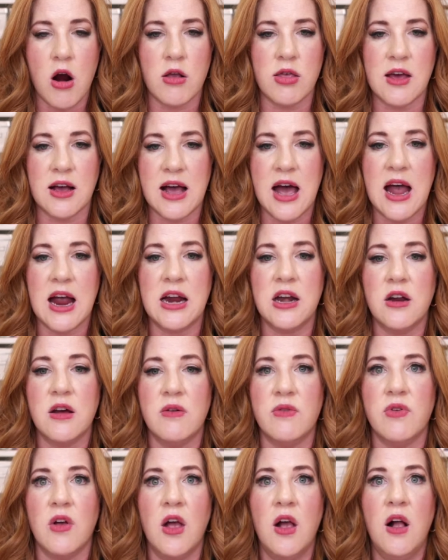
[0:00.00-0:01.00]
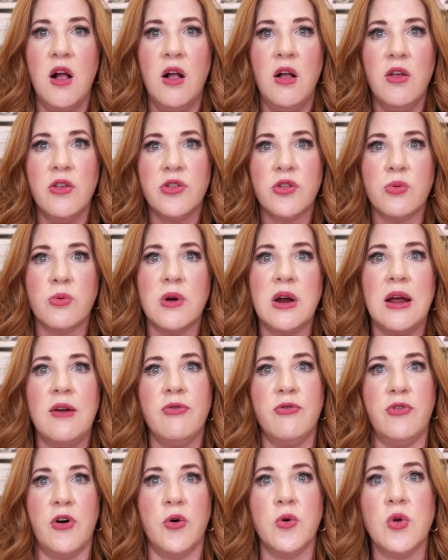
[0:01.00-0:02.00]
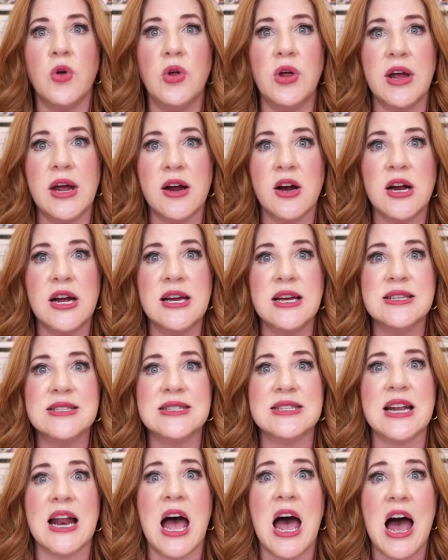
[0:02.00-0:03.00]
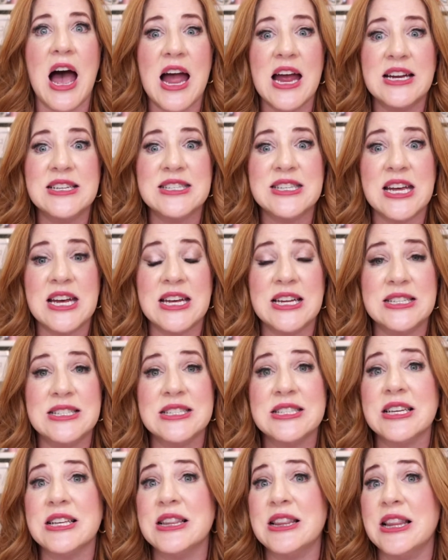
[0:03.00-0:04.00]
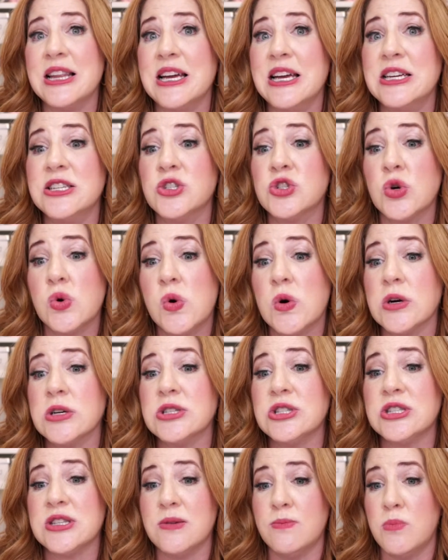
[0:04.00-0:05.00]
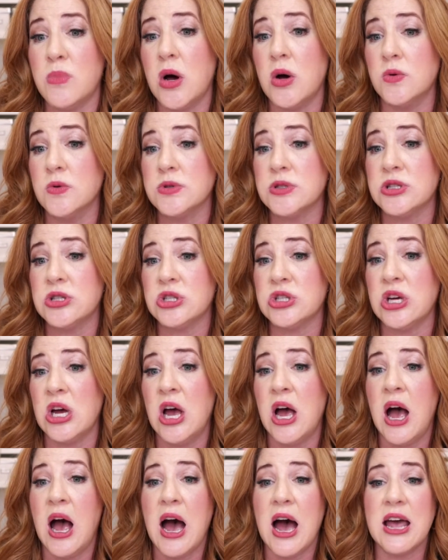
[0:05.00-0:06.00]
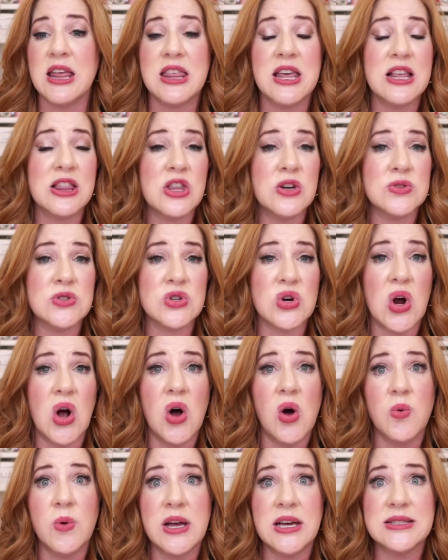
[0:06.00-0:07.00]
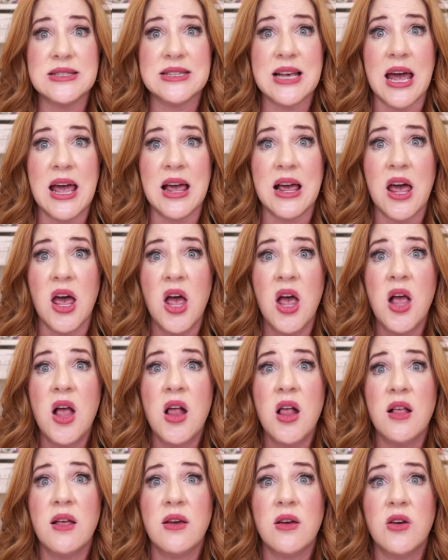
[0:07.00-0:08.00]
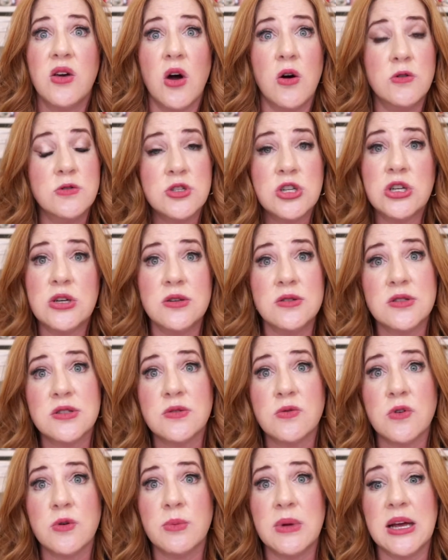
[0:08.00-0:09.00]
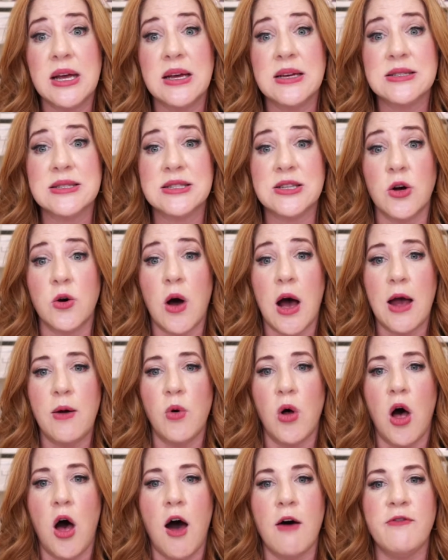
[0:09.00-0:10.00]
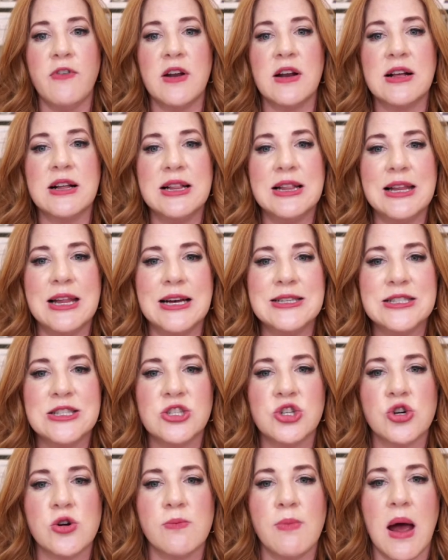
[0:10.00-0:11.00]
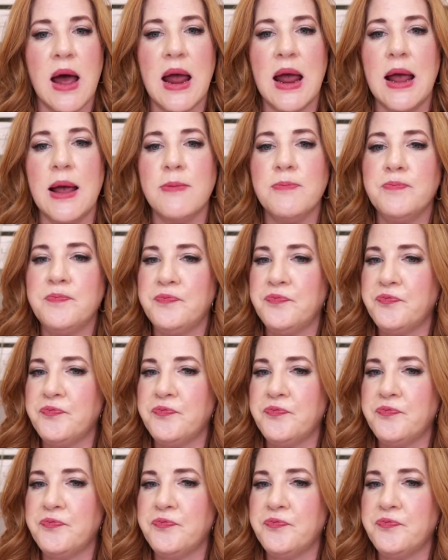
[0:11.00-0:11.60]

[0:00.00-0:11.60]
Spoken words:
are the kind of 3 focal areas that I tend to lean towards the most. I think those are always like go-tos for me. So I will often cluster my